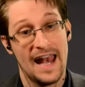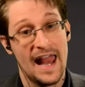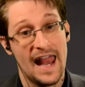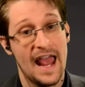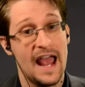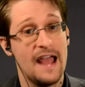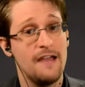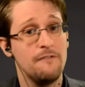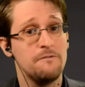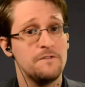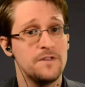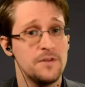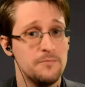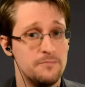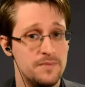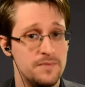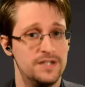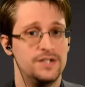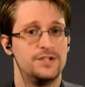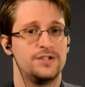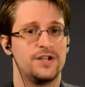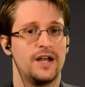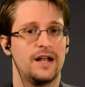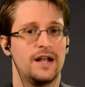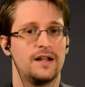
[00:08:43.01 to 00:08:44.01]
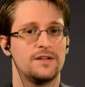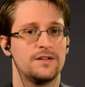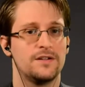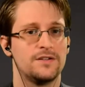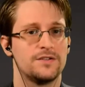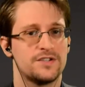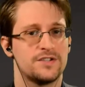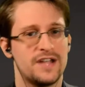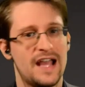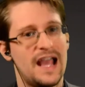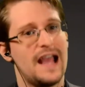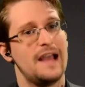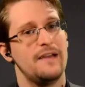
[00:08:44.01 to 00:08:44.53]
and have them be
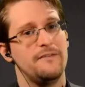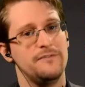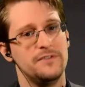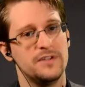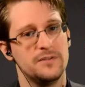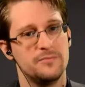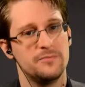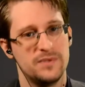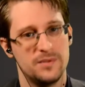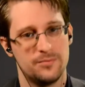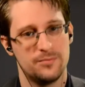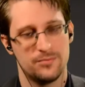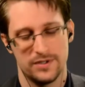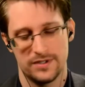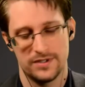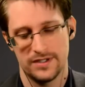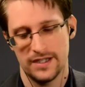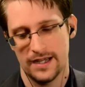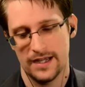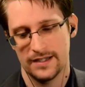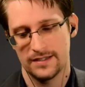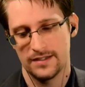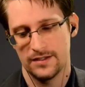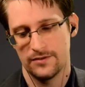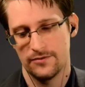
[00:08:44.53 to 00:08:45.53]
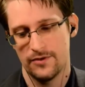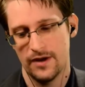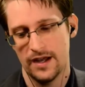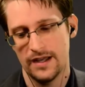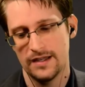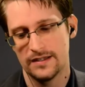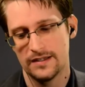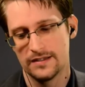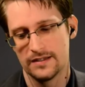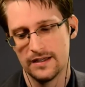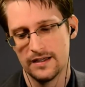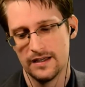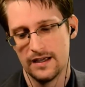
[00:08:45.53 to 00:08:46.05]
challenged, have them be protected,
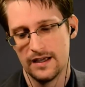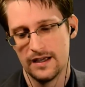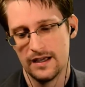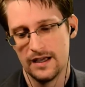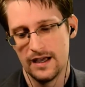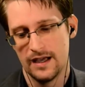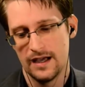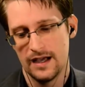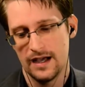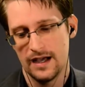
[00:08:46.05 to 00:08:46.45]
right?